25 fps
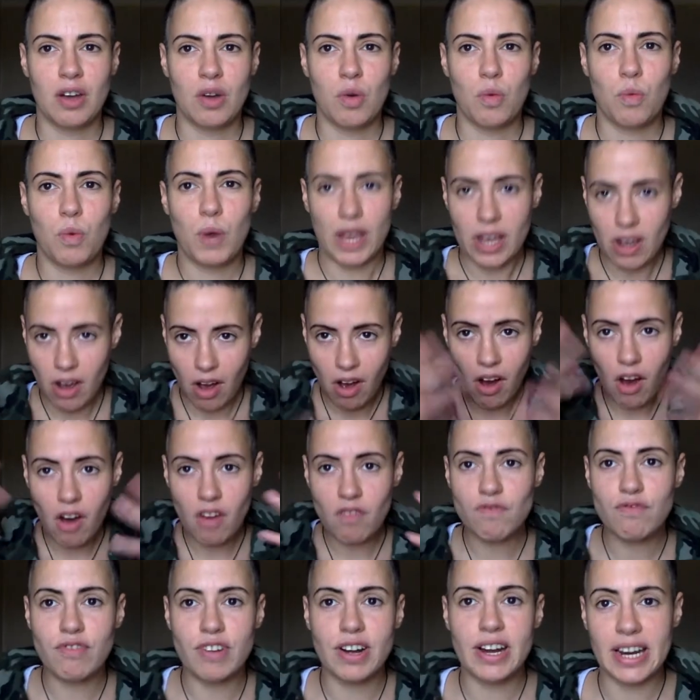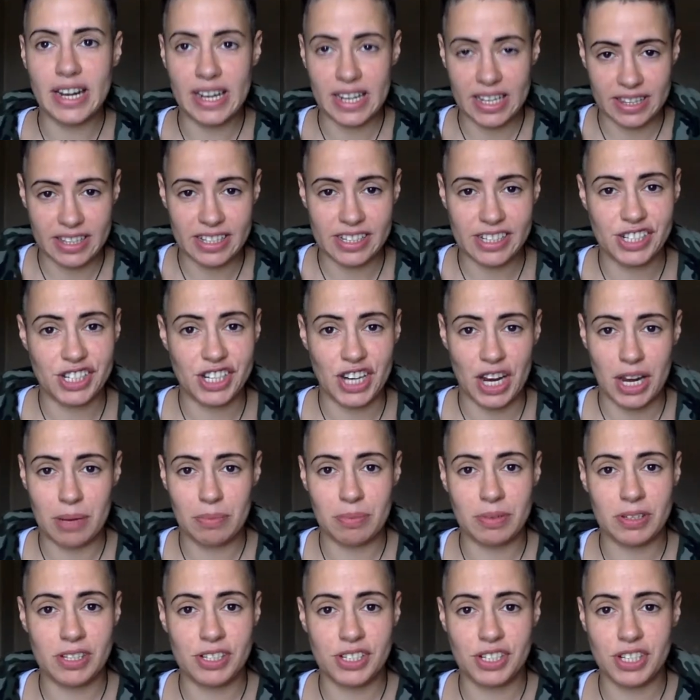We aren't really this
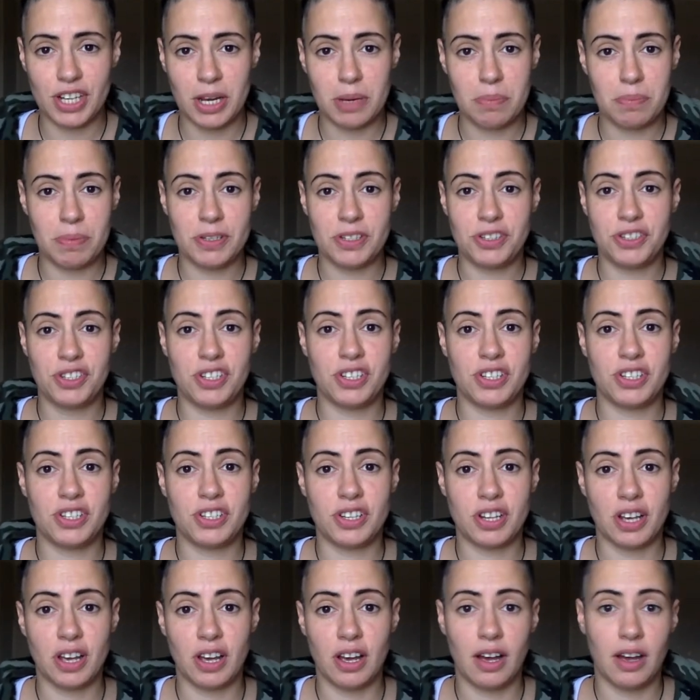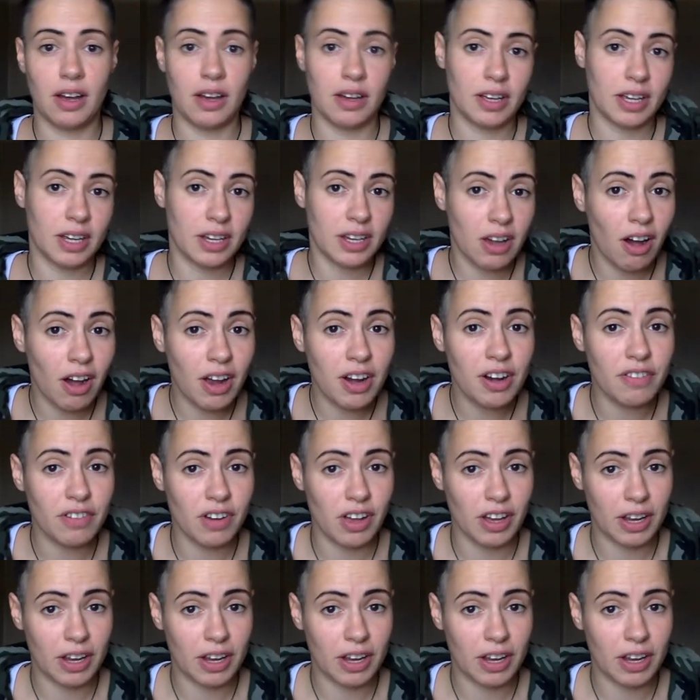shape. This shape is just kind of